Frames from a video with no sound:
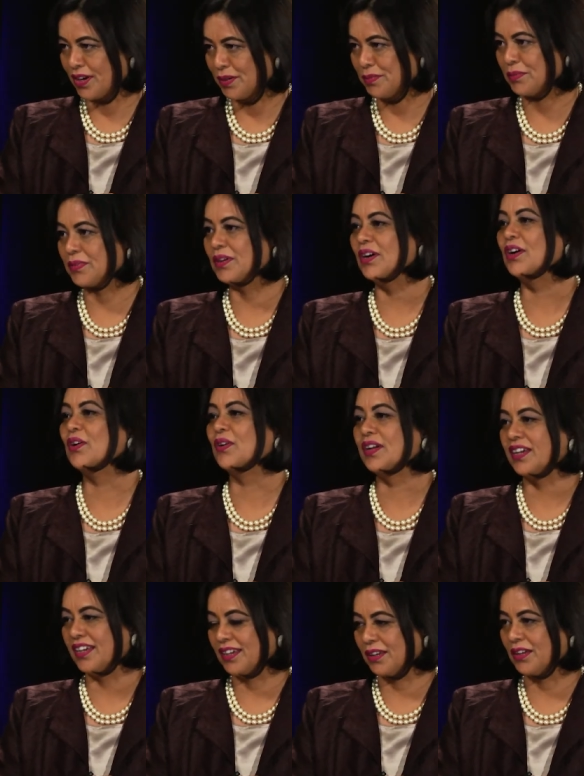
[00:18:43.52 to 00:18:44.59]
I just graduated,
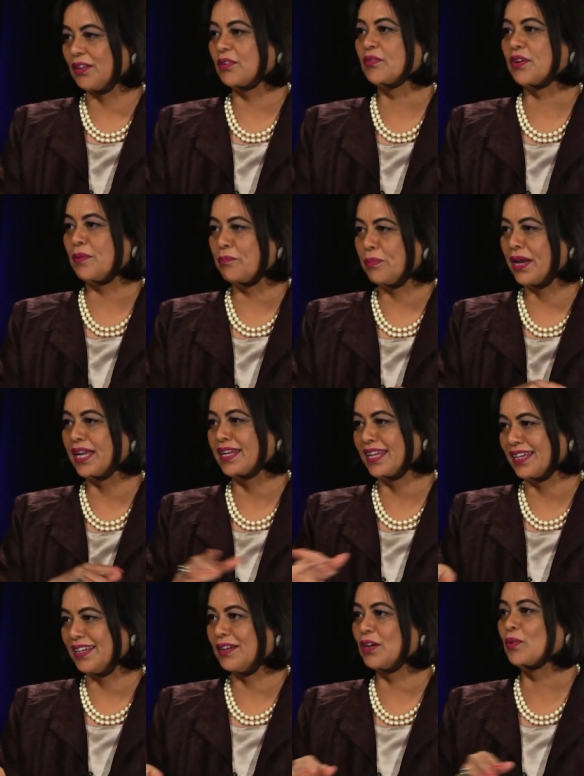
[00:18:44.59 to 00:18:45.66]
okay, yeah. From
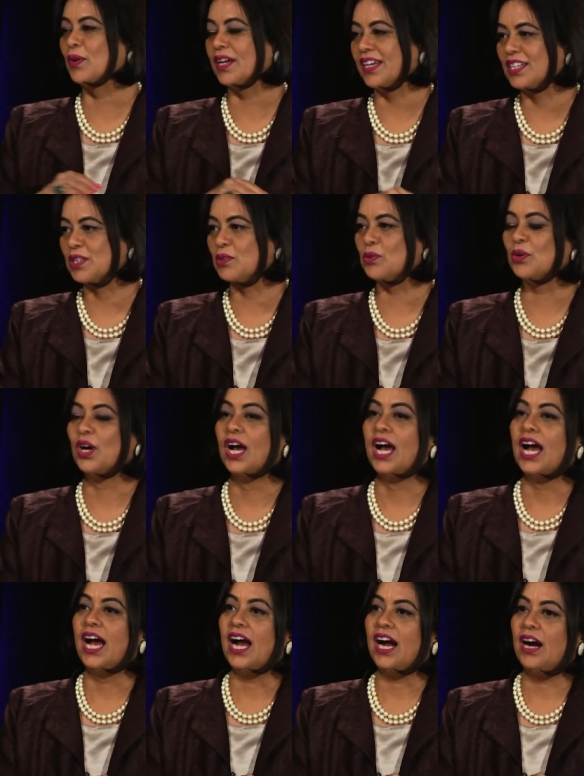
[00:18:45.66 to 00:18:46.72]
Penn, and okay. So,
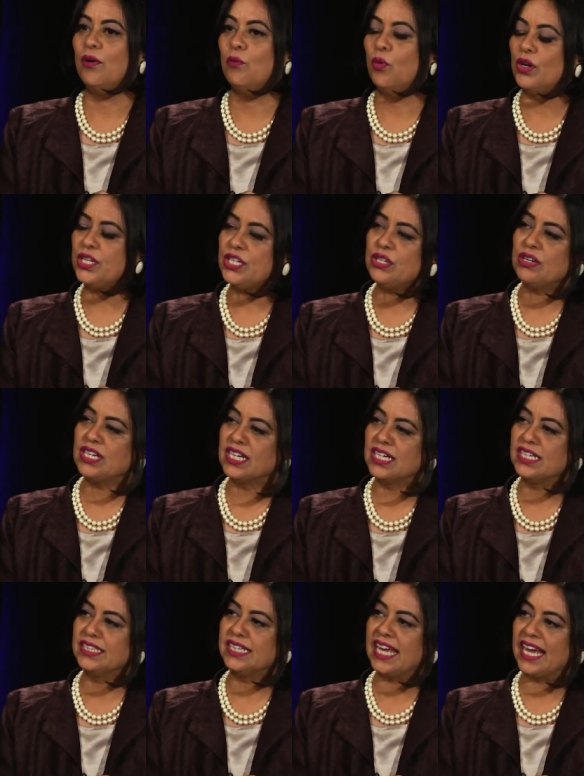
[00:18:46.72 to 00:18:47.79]
what did you
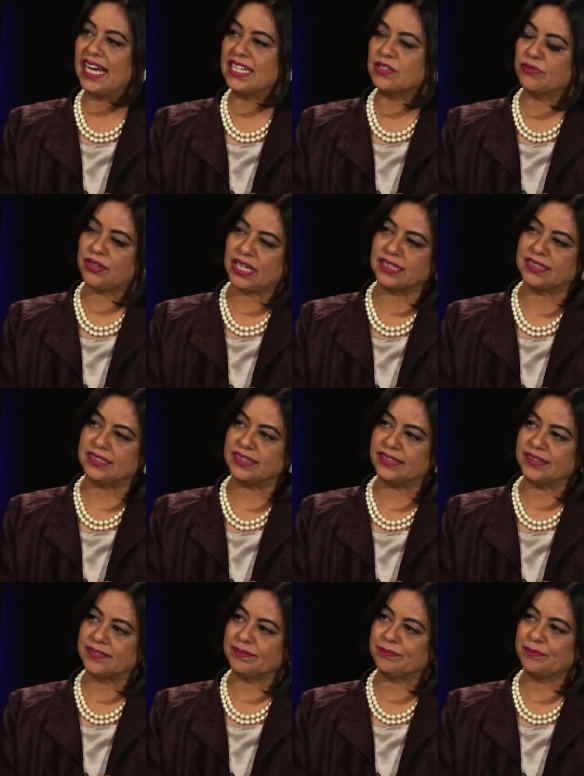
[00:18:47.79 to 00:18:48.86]
learn at Vulcan?